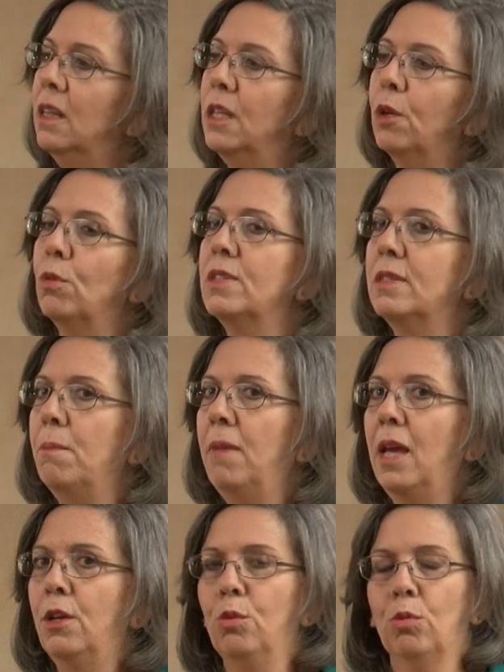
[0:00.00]
There were some
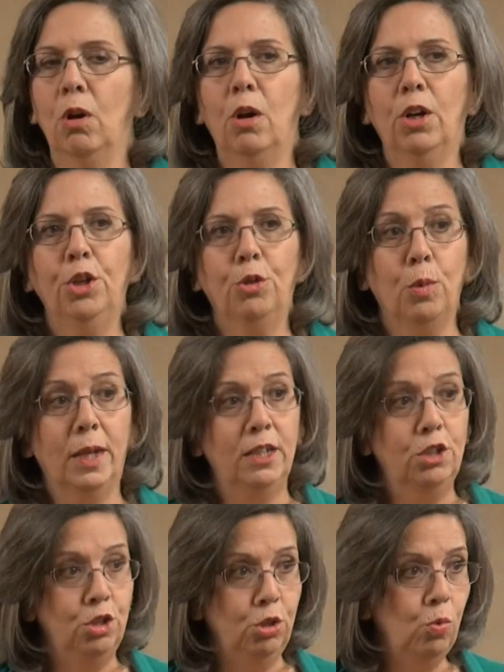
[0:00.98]
men who were arguing,
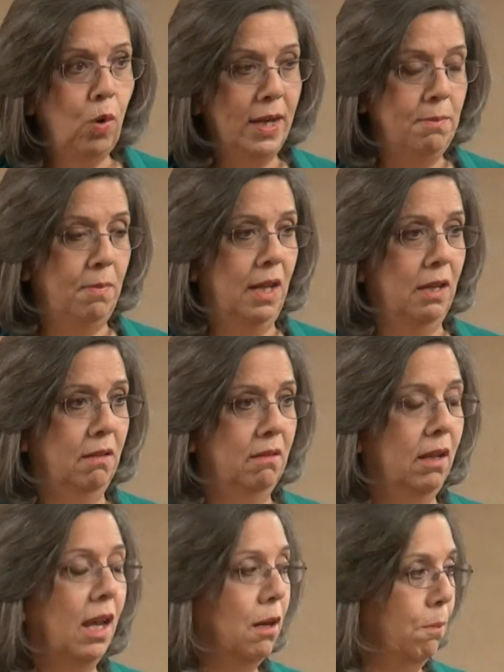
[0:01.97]
two white men
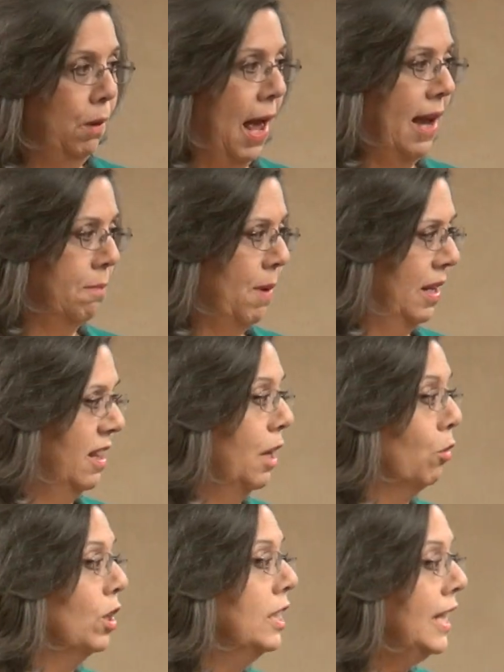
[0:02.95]
and a black man, and
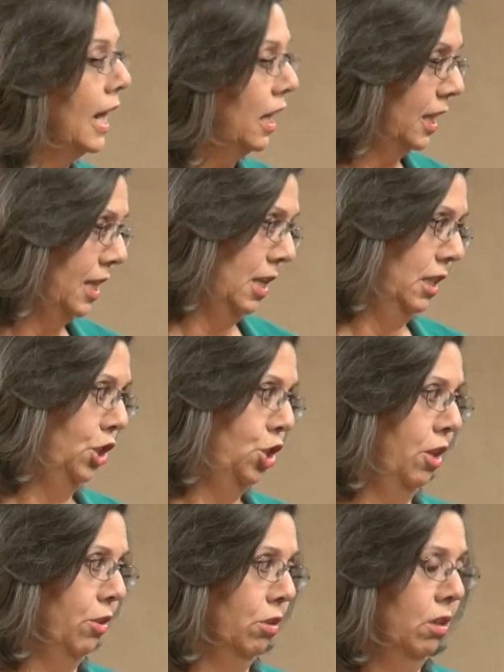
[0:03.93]
they were yelling at each
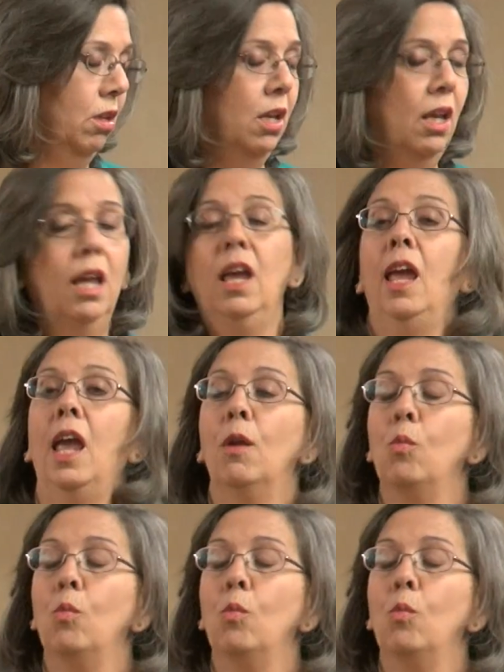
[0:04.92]
other.